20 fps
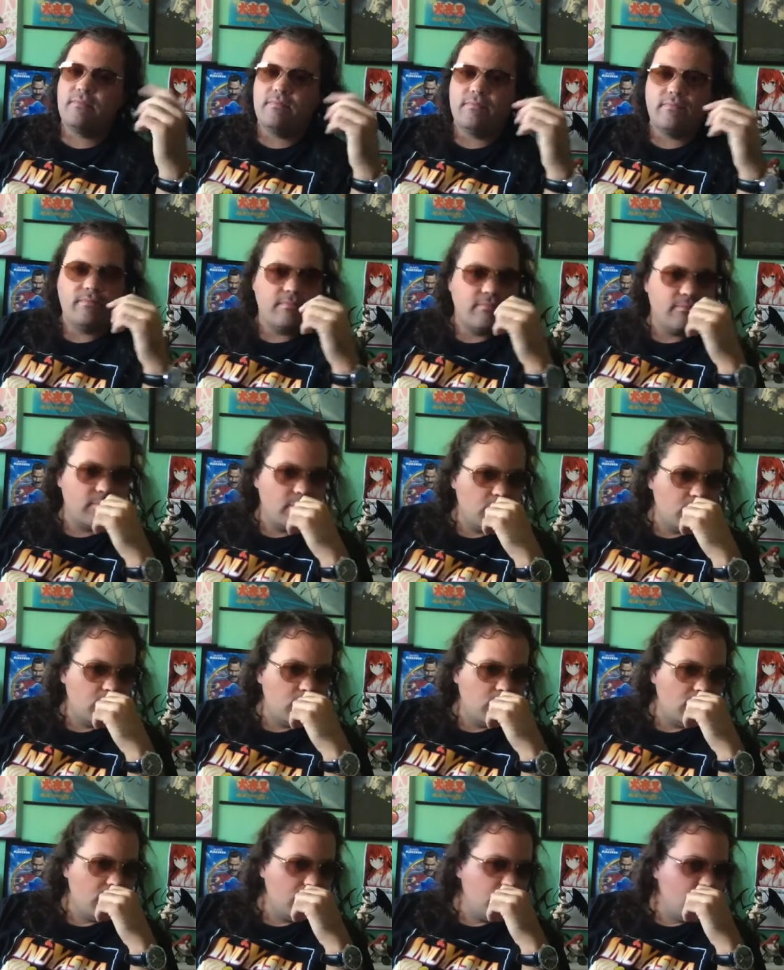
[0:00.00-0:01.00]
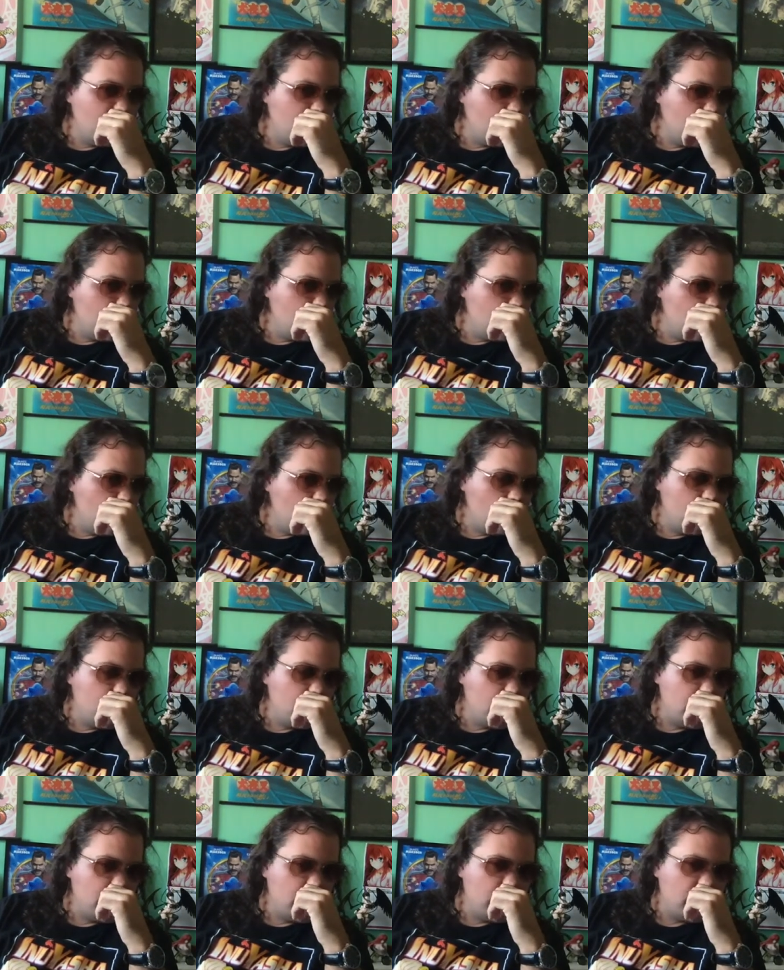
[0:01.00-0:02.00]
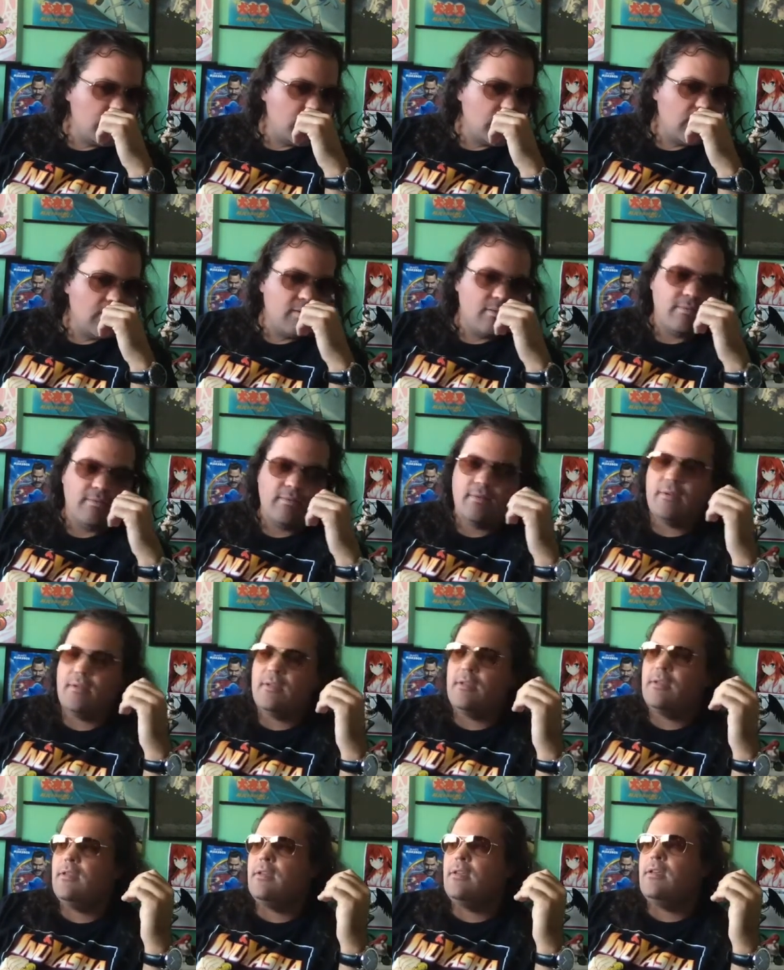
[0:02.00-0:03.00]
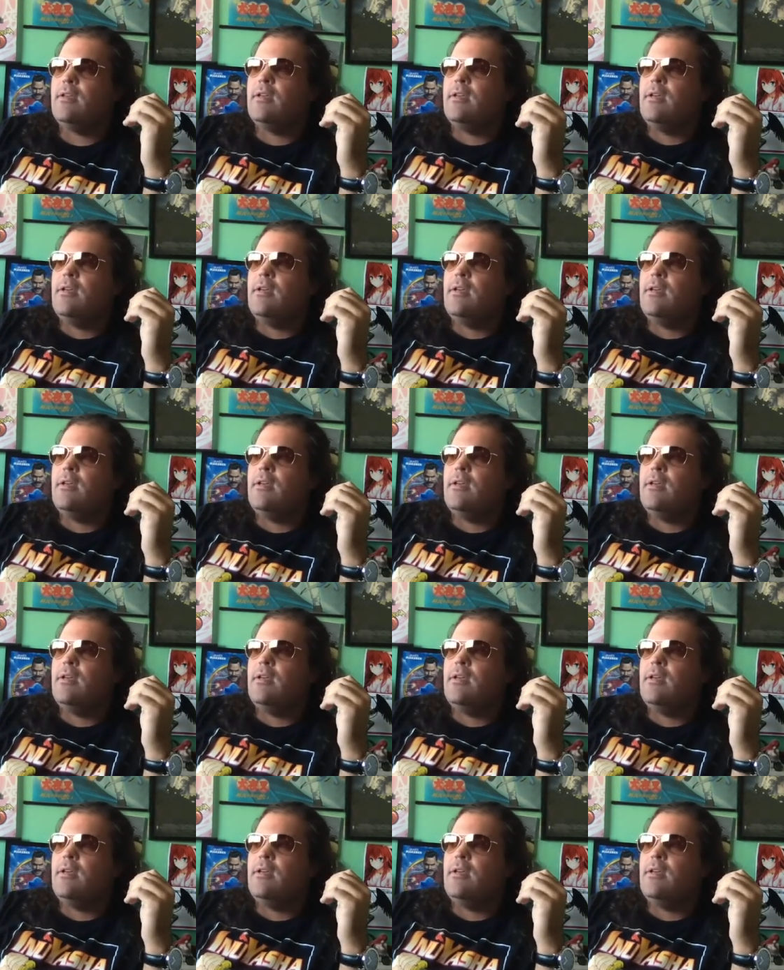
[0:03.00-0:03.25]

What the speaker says: No one is speaking in this clip.